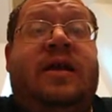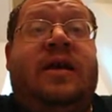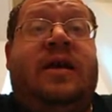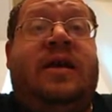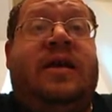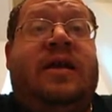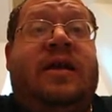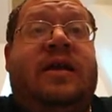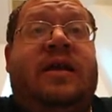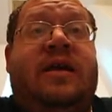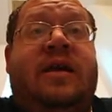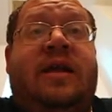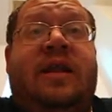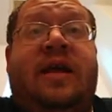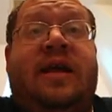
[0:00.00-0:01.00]
And
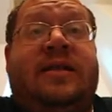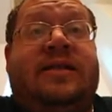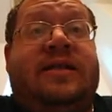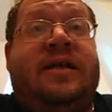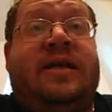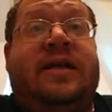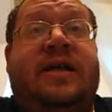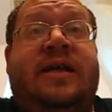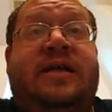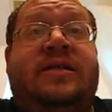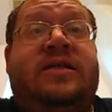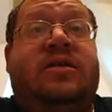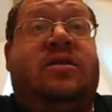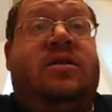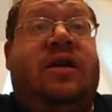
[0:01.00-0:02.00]
like I said, guys,
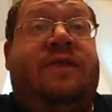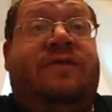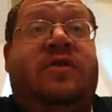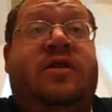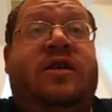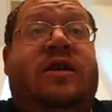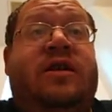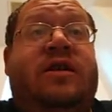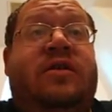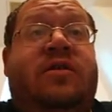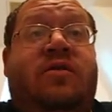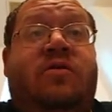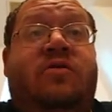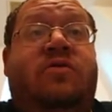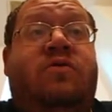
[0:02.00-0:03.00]
definitely
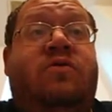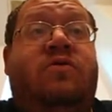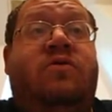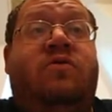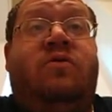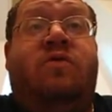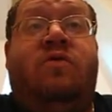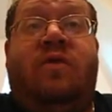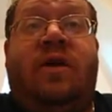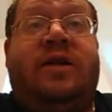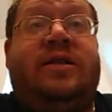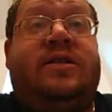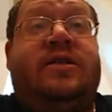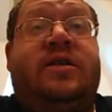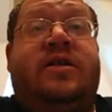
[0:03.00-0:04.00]
go
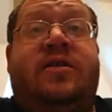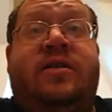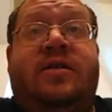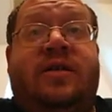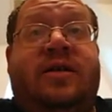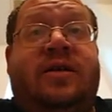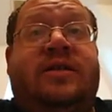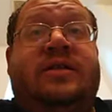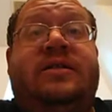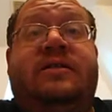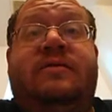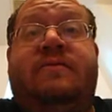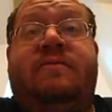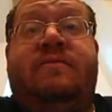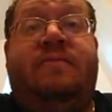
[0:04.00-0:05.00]
watch
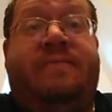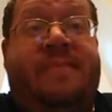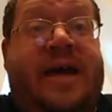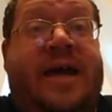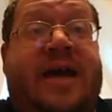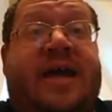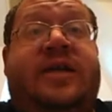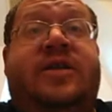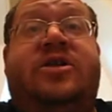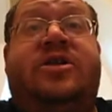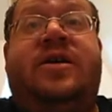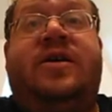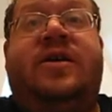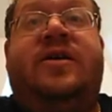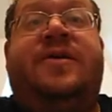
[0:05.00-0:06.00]
this
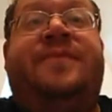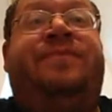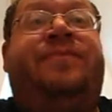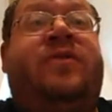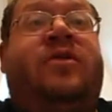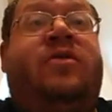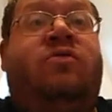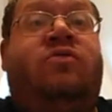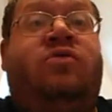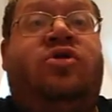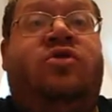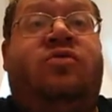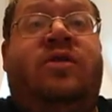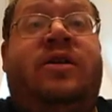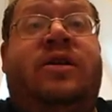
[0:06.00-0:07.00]
match. Go
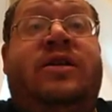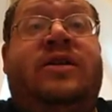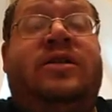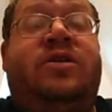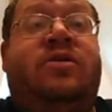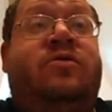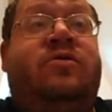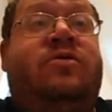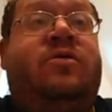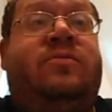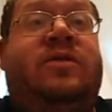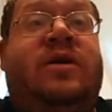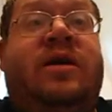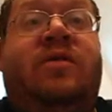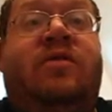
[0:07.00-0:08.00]
join this YouTube
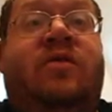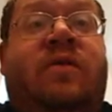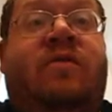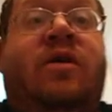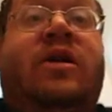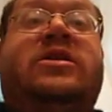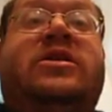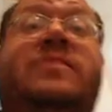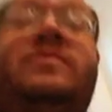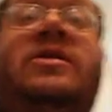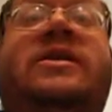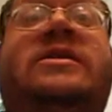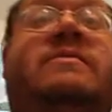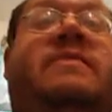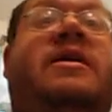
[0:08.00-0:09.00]
channel and watch some of
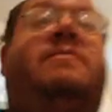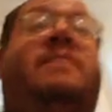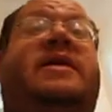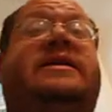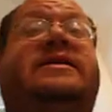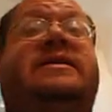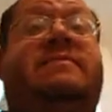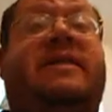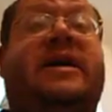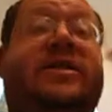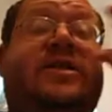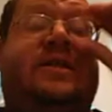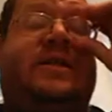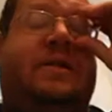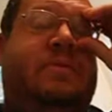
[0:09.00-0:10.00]
these amazing
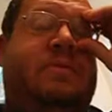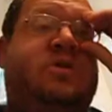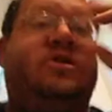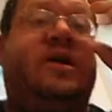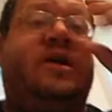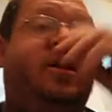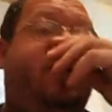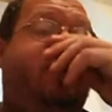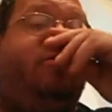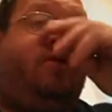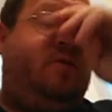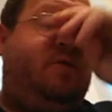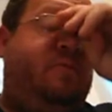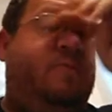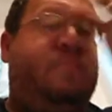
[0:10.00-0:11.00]
matches. I'm going to try to do a
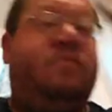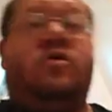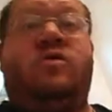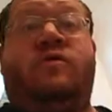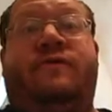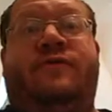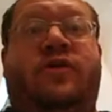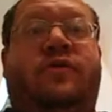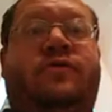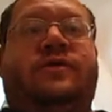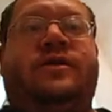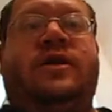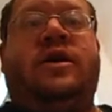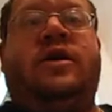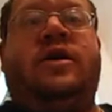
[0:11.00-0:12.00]
little bit more
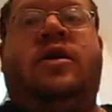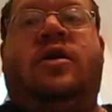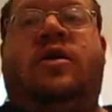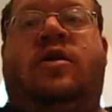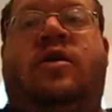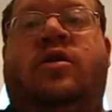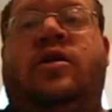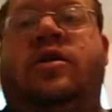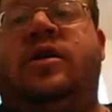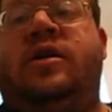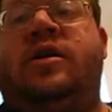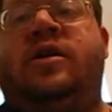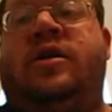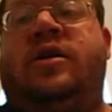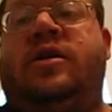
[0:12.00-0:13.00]
reviews on
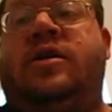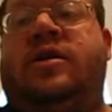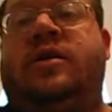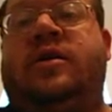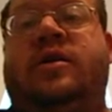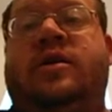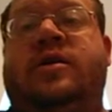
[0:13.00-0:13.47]
uh,